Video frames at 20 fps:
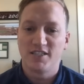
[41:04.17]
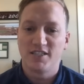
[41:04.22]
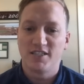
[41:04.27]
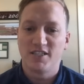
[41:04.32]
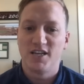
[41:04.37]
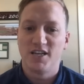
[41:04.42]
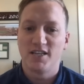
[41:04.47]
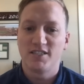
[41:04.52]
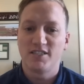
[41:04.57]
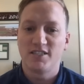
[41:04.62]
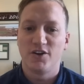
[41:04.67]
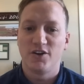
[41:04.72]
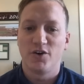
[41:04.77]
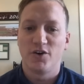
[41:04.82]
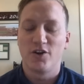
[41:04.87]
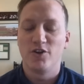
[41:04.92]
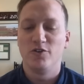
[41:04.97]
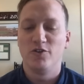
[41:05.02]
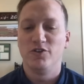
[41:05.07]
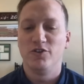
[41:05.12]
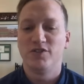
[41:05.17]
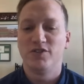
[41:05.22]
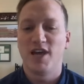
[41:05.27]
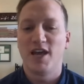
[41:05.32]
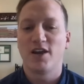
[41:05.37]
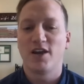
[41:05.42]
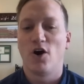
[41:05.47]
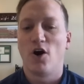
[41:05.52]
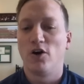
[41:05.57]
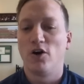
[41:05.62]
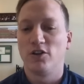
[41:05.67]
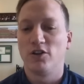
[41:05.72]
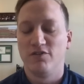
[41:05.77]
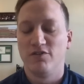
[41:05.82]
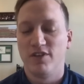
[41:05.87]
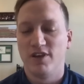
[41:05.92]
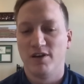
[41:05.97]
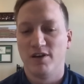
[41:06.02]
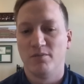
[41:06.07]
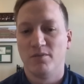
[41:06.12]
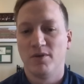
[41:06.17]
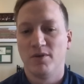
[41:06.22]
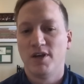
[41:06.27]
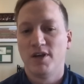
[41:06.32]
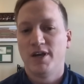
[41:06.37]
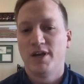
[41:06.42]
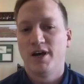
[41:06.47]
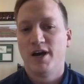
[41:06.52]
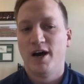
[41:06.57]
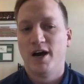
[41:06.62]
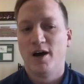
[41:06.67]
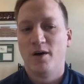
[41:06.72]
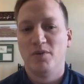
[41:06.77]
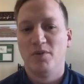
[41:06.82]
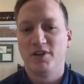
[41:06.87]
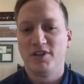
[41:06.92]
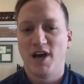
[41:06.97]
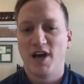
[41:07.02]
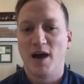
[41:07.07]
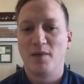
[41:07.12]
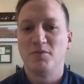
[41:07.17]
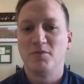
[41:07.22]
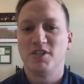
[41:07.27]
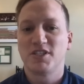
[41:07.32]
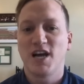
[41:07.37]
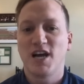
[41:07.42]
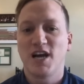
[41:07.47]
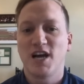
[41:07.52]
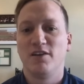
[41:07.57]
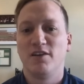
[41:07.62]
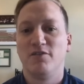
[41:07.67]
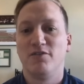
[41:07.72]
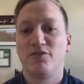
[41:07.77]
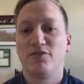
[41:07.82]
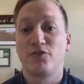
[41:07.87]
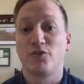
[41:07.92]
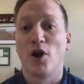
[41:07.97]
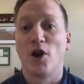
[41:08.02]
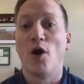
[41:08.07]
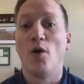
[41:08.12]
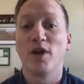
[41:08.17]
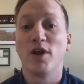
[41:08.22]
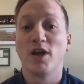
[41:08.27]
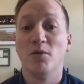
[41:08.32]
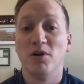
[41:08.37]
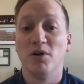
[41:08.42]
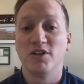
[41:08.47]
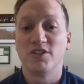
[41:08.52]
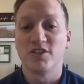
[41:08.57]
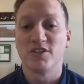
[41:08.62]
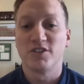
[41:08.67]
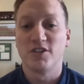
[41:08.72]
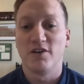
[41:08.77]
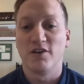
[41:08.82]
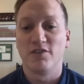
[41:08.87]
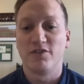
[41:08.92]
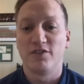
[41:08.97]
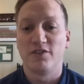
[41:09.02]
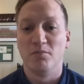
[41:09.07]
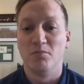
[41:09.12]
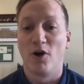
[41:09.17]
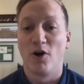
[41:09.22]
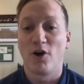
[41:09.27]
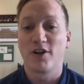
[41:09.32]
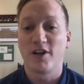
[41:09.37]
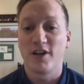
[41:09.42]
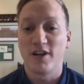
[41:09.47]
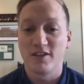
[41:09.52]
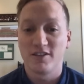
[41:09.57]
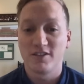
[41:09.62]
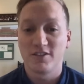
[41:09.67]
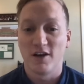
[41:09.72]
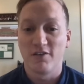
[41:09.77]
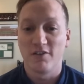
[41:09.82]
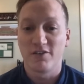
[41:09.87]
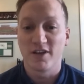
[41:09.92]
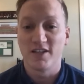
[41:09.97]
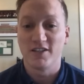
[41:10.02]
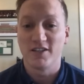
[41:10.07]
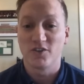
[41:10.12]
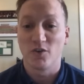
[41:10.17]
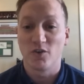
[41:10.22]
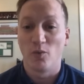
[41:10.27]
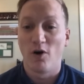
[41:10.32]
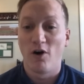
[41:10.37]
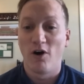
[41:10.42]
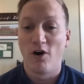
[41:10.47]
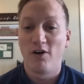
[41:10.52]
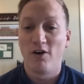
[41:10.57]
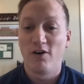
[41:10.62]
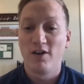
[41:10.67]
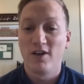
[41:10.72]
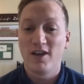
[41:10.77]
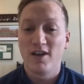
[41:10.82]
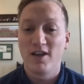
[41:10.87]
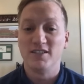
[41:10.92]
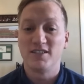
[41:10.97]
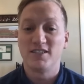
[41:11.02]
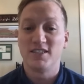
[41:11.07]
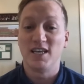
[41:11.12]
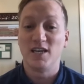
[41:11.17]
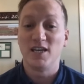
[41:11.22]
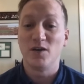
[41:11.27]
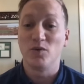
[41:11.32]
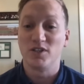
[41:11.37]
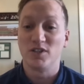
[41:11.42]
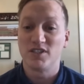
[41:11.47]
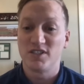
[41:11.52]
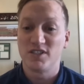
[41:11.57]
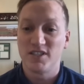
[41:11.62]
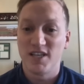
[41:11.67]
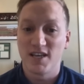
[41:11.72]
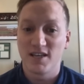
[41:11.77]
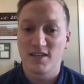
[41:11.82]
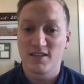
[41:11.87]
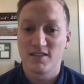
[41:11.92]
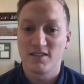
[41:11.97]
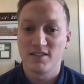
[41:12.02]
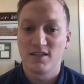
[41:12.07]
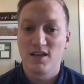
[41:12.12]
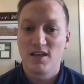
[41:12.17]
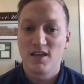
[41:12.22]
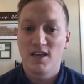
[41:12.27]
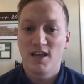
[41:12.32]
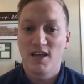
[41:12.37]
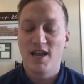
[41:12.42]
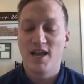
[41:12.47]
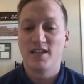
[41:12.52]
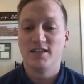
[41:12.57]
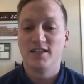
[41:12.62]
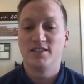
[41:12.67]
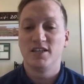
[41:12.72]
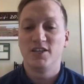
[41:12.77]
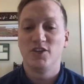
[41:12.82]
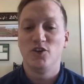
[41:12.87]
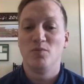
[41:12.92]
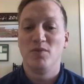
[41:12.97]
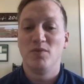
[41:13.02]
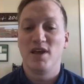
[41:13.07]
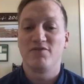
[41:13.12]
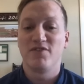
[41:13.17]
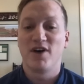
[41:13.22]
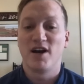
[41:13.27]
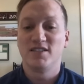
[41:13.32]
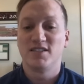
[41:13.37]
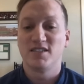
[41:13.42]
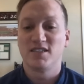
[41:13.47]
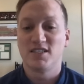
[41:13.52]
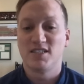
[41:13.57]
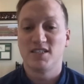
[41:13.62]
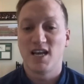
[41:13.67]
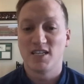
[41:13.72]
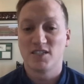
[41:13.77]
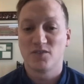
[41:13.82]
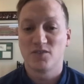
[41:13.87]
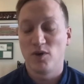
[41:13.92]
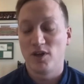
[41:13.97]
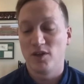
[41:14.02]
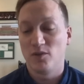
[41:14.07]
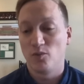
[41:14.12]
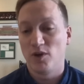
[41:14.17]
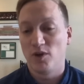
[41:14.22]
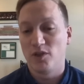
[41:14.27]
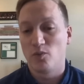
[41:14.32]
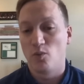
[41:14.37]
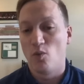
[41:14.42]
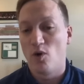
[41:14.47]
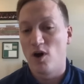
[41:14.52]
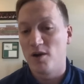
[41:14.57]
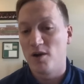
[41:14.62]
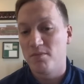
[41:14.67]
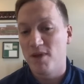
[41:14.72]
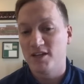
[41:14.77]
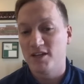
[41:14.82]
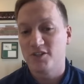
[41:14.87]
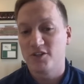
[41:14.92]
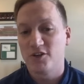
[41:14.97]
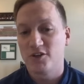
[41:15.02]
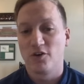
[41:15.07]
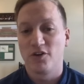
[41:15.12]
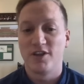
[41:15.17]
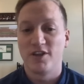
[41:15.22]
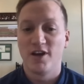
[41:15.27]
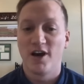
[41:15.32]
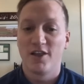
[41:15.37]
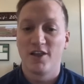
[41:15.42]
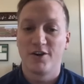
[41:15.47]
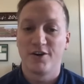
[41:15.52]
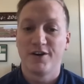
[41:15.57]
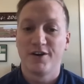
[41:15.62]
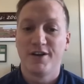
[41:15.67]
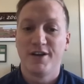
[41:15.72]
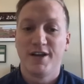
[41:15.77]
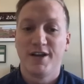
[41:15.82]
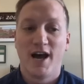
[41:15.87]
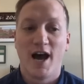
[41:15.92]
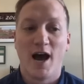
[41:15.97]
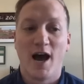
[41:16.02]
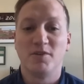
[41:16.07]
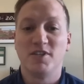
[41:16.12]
that I suggested, or you, you take all of them um, but I'm just kind of throwing a bunch of stuff, marketing stuff against the wall and seeing what sticks. And you may find success with with one measure or the other.